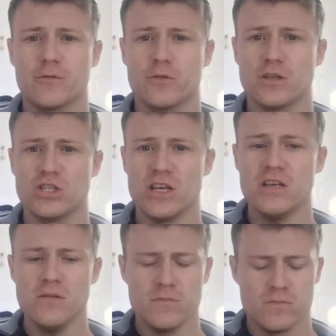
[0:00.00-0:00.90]
through the
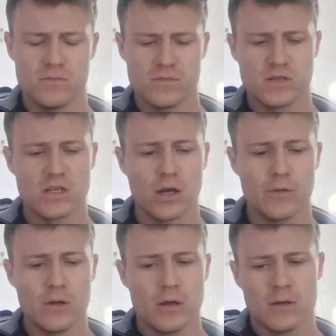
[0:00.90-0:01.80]
G.
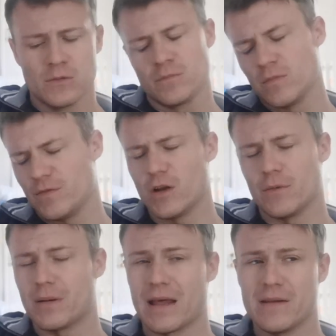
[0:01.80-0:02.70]
So if you
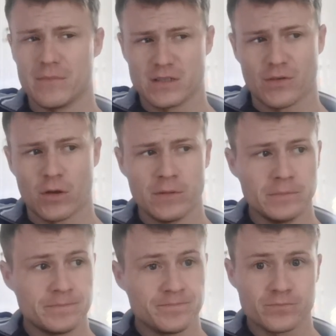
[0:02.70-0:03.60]
don't play it, it's fine.
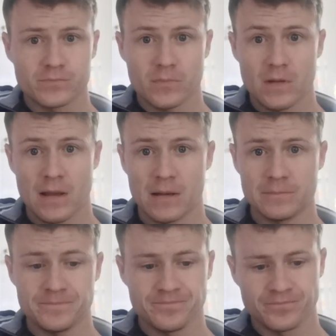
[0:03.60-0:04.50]

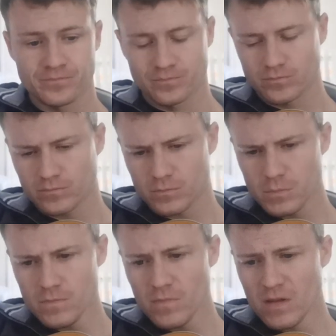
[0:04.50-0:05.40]

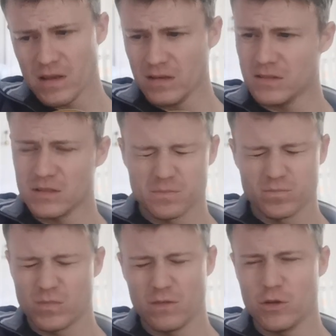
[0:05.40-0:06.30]
And
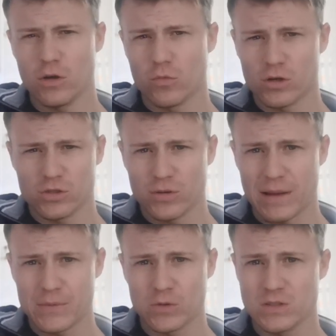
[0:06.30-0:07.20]
if you don't want to do
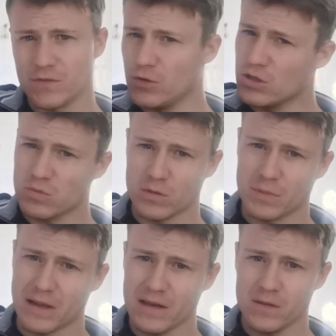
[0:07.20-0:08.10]
hammer-ons, if you just want
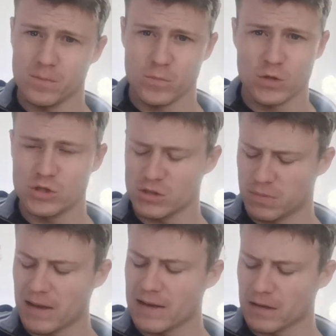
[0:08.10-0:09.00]
to play it, you could
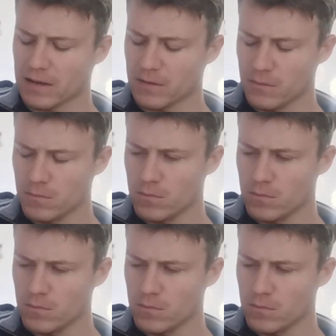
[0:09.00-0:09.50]
just play it like...